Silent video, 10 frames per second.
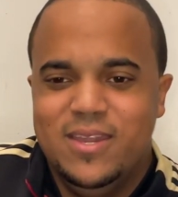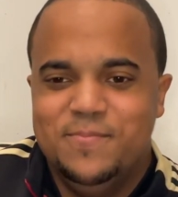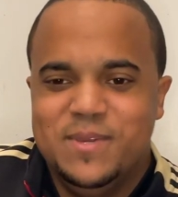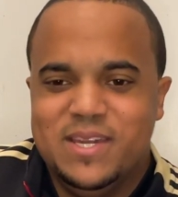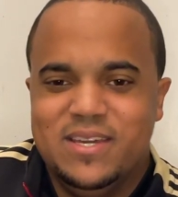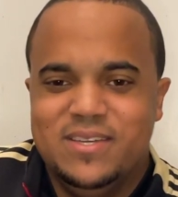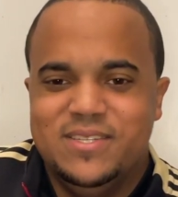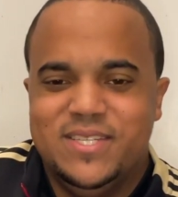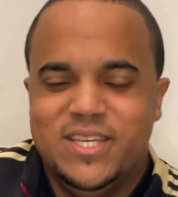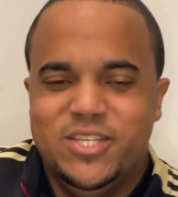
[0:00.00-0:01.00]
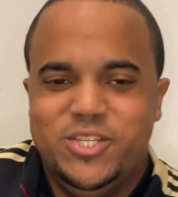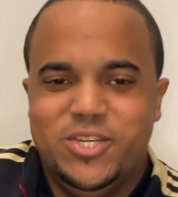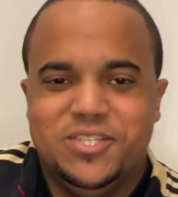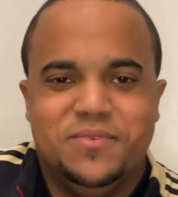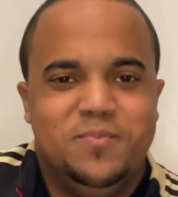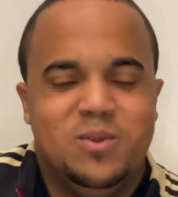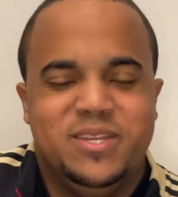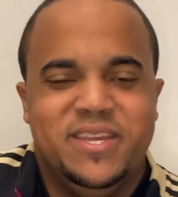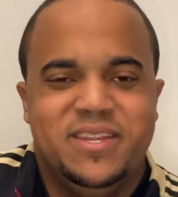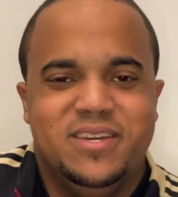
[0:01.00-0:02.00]
Because Josef
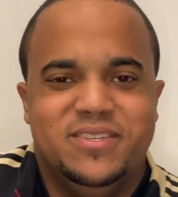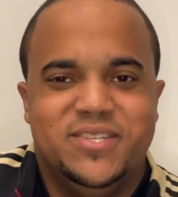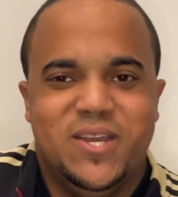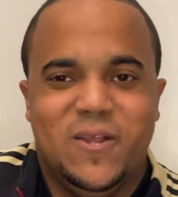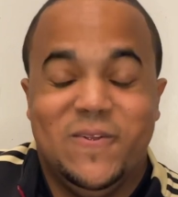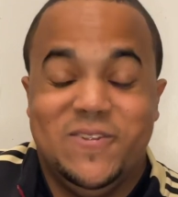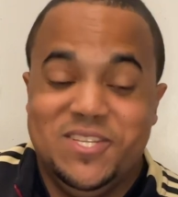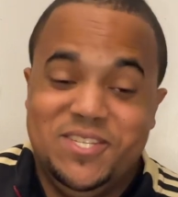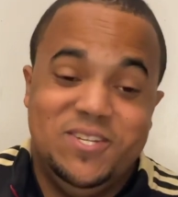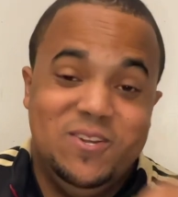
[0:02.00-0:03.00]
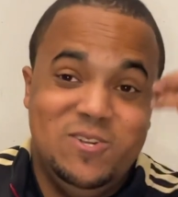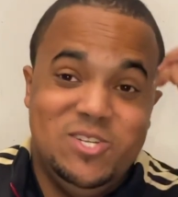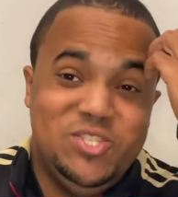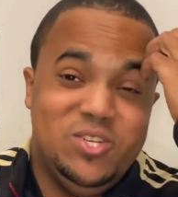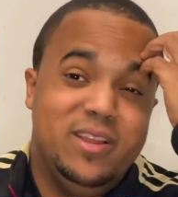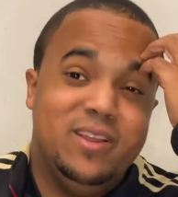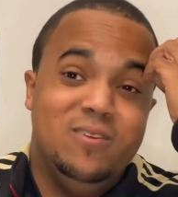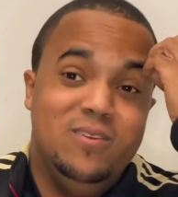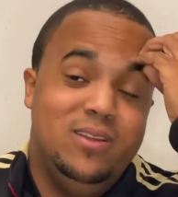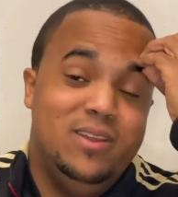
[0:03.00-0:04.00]
Martinez, our star
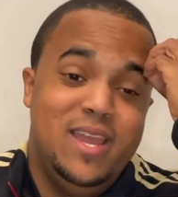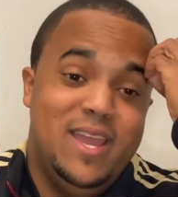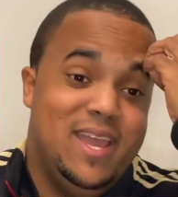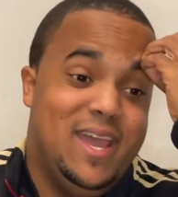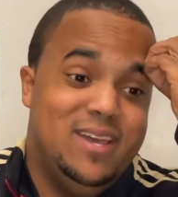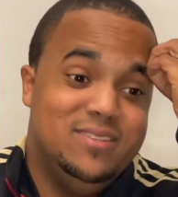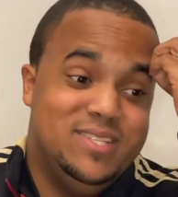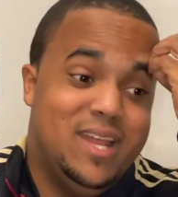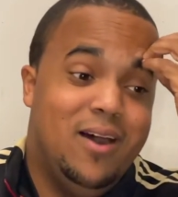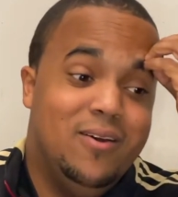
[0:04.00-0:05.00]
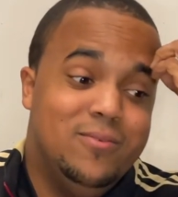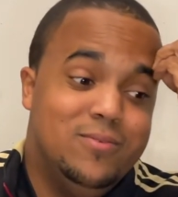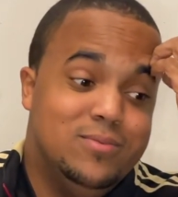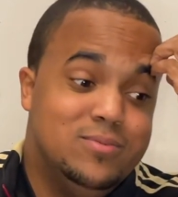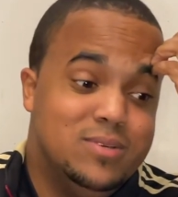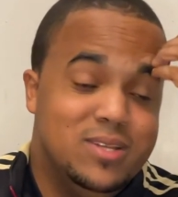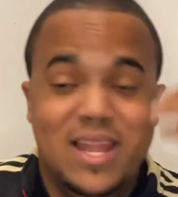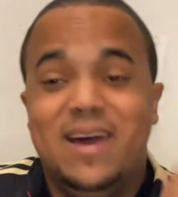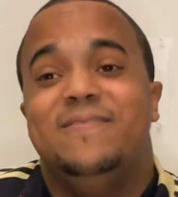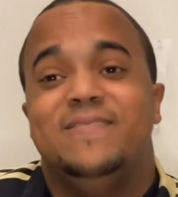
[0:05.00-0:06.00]
striker, has now
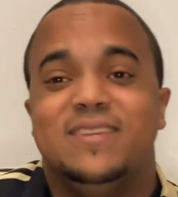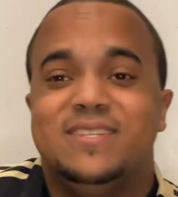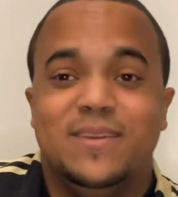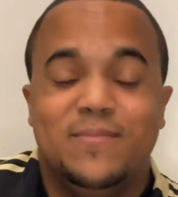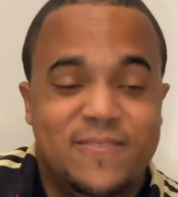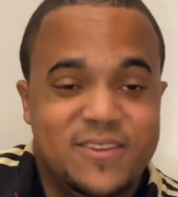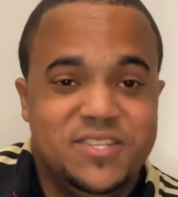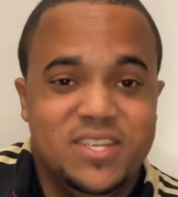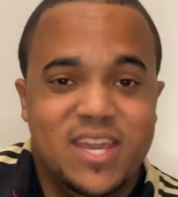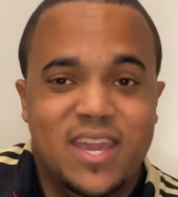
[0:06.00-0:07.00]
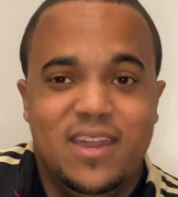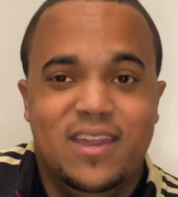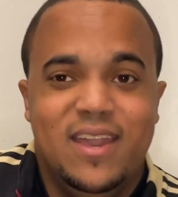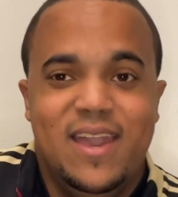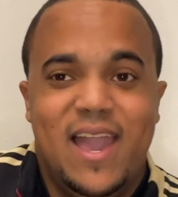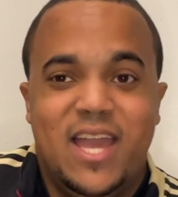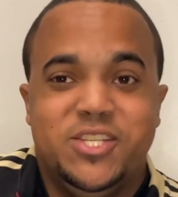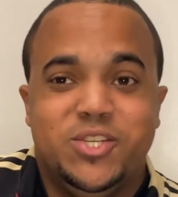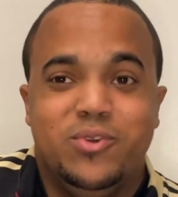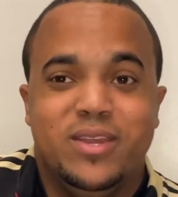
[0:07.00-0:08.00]
left the team officially and
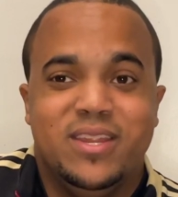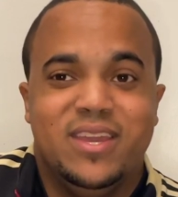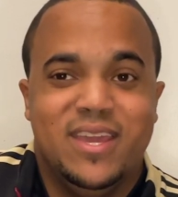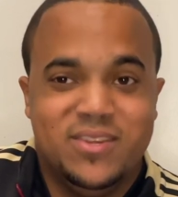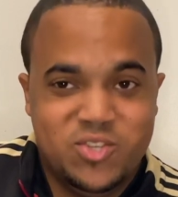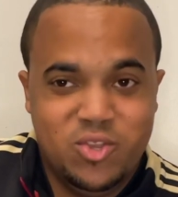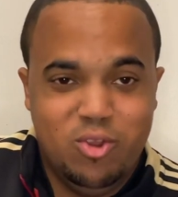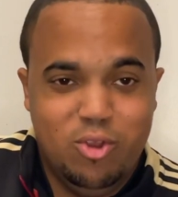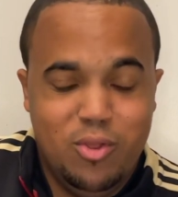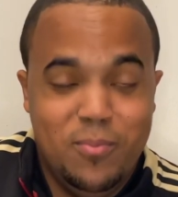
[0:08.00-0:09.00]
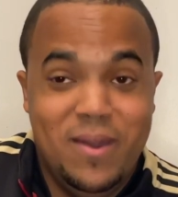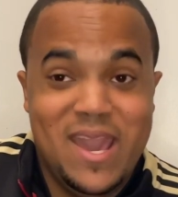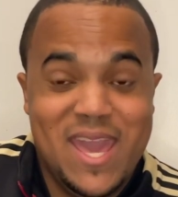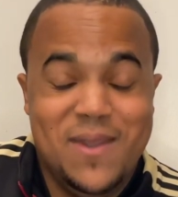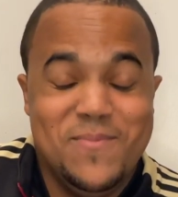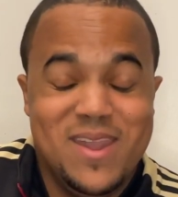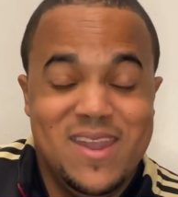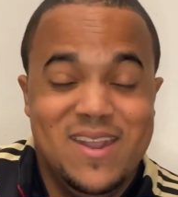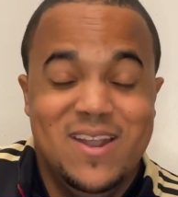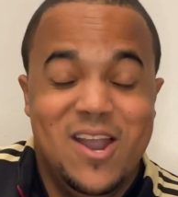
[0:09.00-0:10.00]
joined Inter
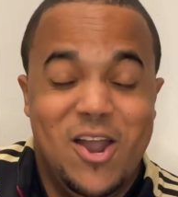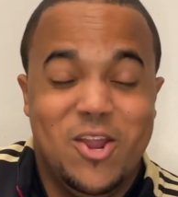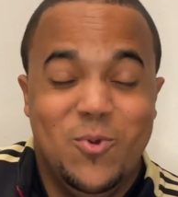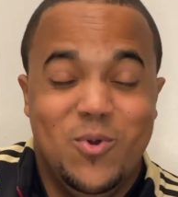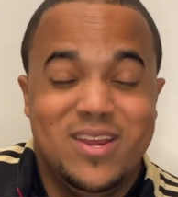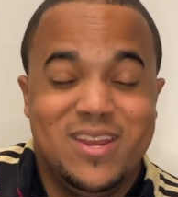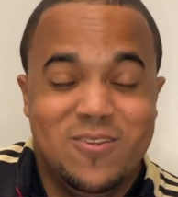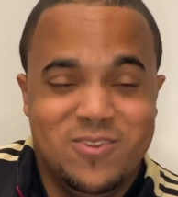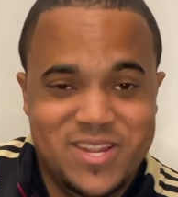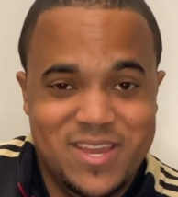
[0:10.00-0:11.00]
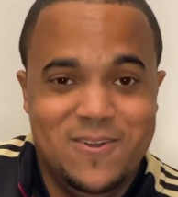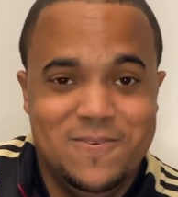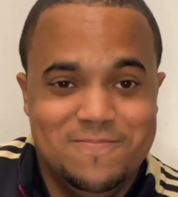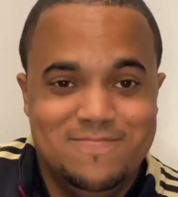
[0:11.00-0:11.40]
Miami on a one-year deal.